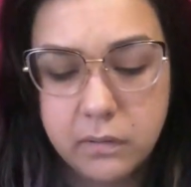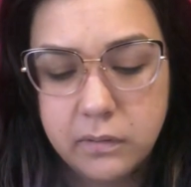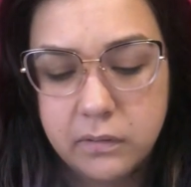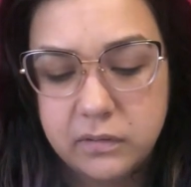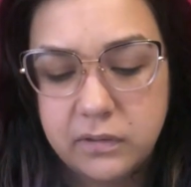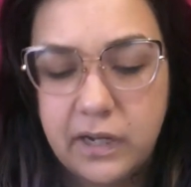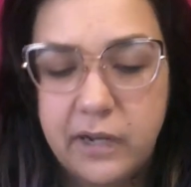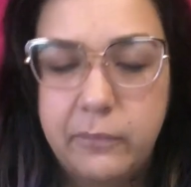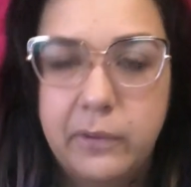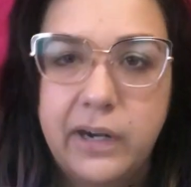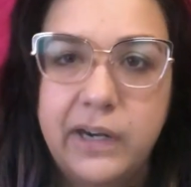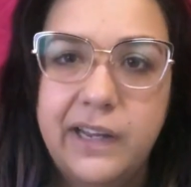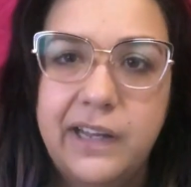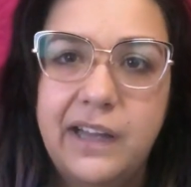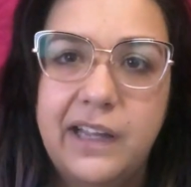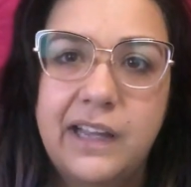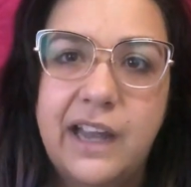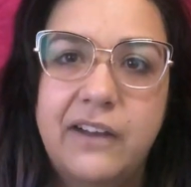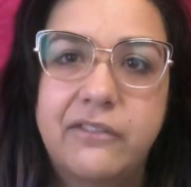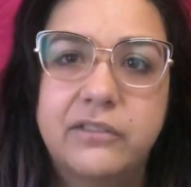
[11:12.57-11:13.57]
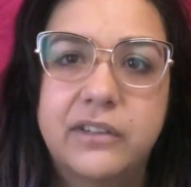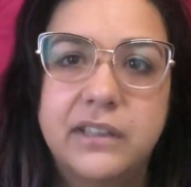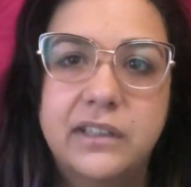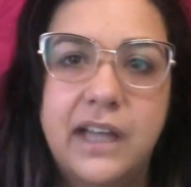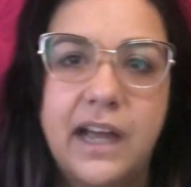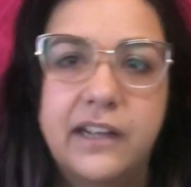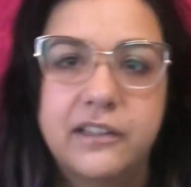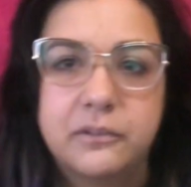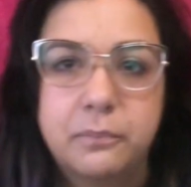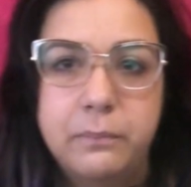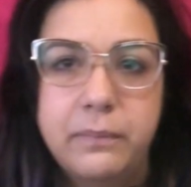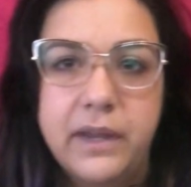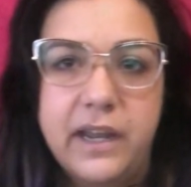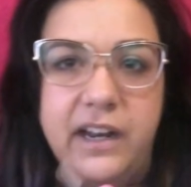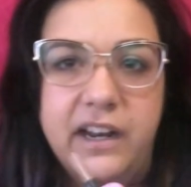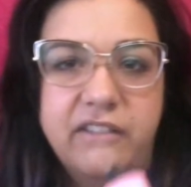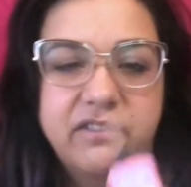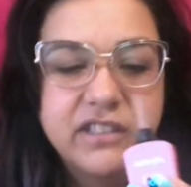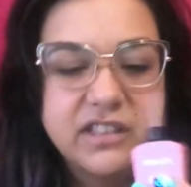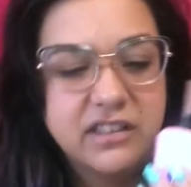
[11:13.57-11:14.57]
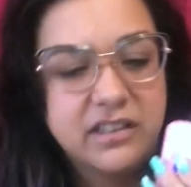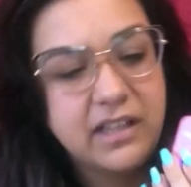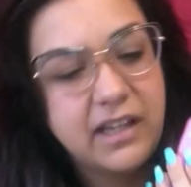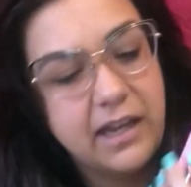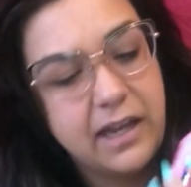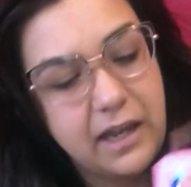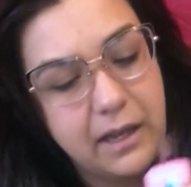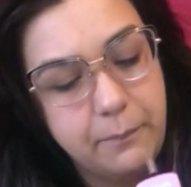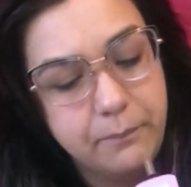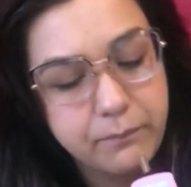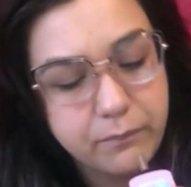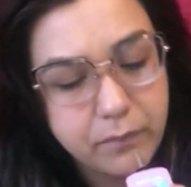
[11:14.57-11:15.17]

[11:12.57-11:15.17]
so I want to get like every last bit of this hit.